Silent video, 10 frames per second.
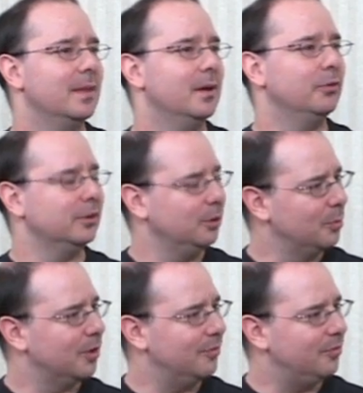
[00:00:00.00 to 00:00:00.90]
it was a little
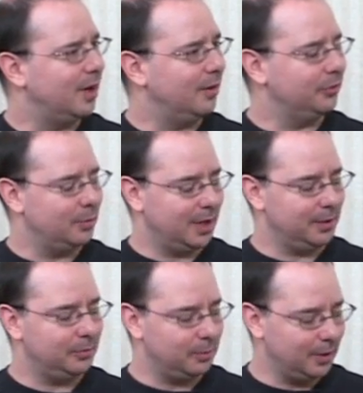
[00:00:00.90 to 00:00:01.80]
more involved. So what
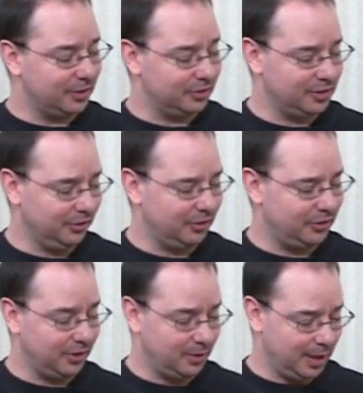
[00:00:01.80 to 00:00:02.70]
I suggested
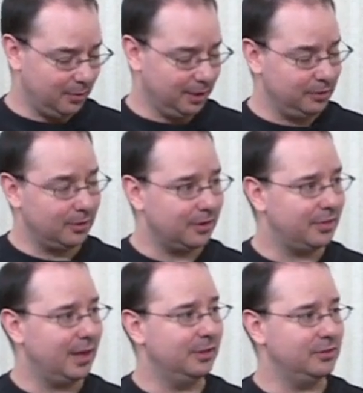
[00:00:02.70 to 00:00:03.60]
said, I don't want to do an
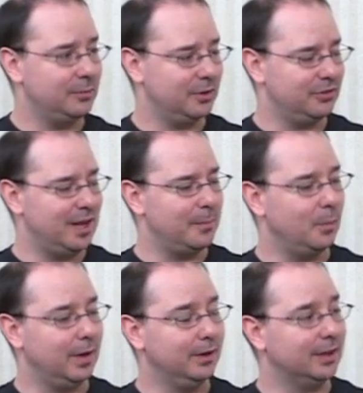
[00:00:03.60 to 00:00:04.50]
anthology per se, but
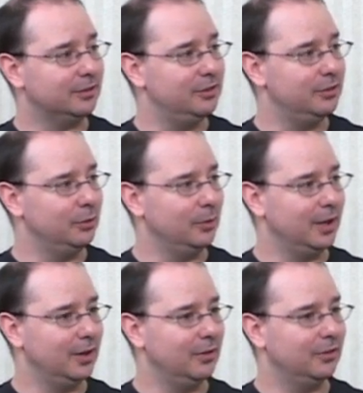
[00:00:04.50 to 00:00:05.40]
what I'd like to do
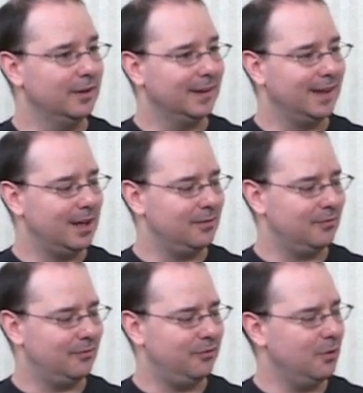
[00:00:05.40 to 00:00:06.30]
is get
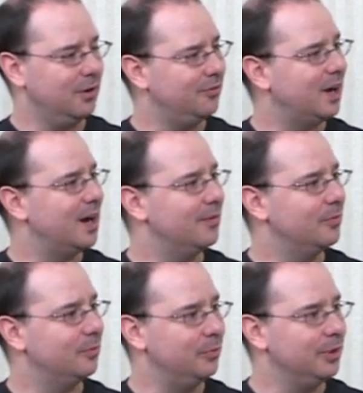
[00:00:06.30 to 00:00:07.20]
4 or
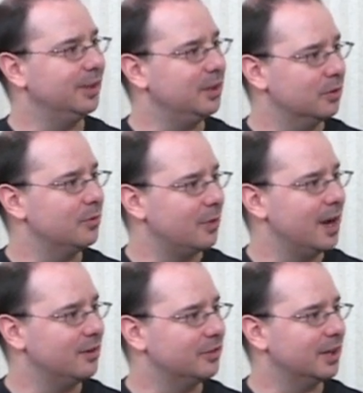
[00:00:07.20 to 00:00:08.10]
5 really good
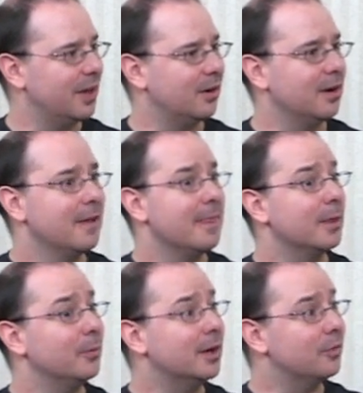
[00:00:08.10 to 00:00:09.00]
writers together.
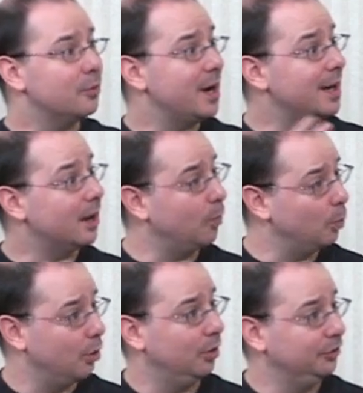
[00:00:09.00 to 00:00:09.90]
We create a
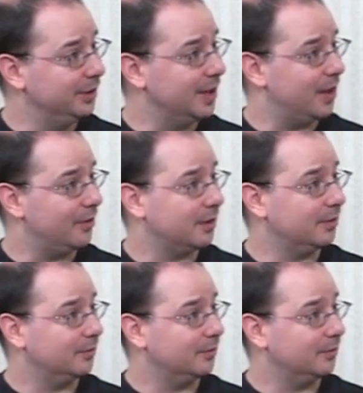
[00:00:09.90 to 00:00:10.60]
world together.